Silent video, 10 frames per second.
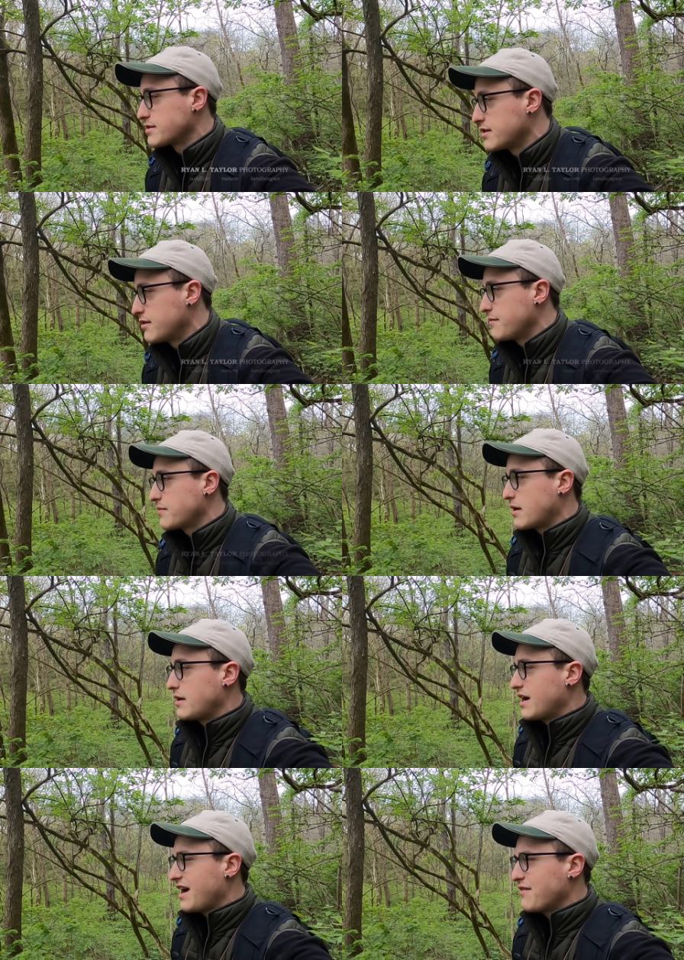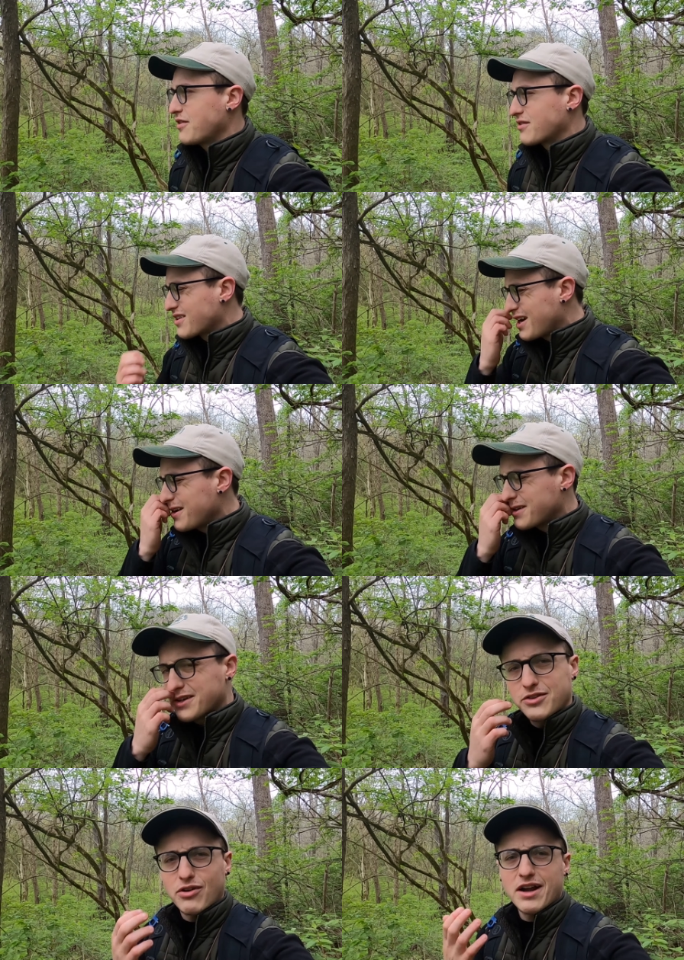so I have a kind of
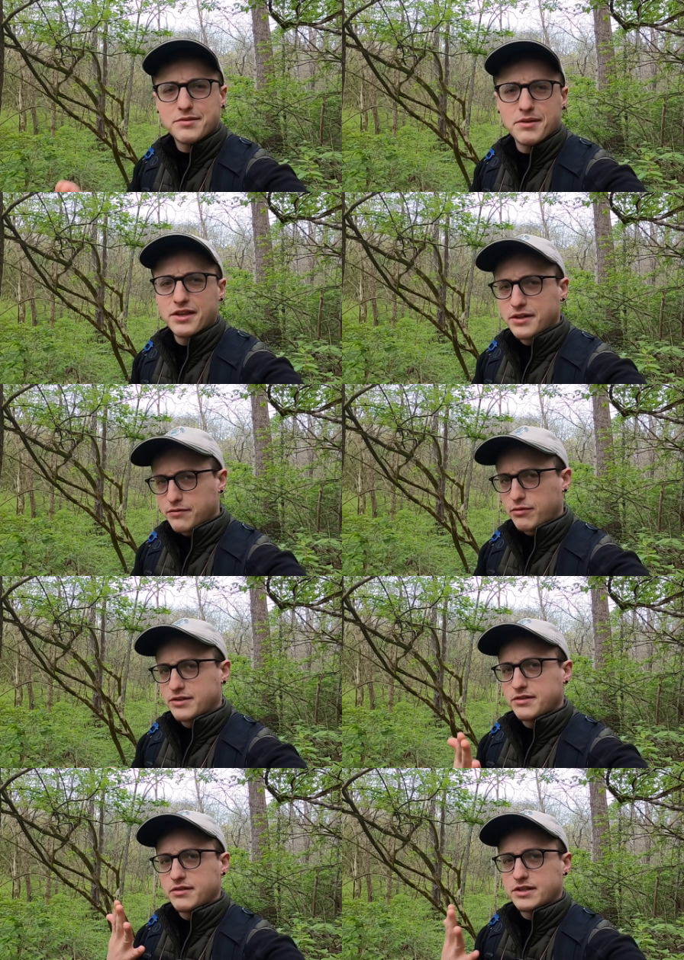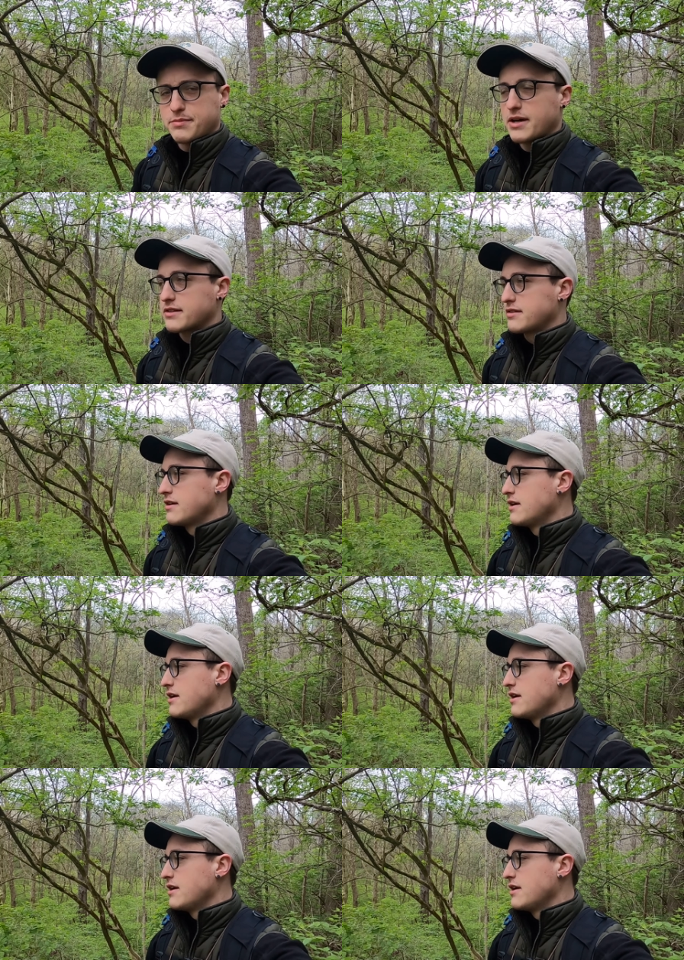good grasp, I think, of what to expect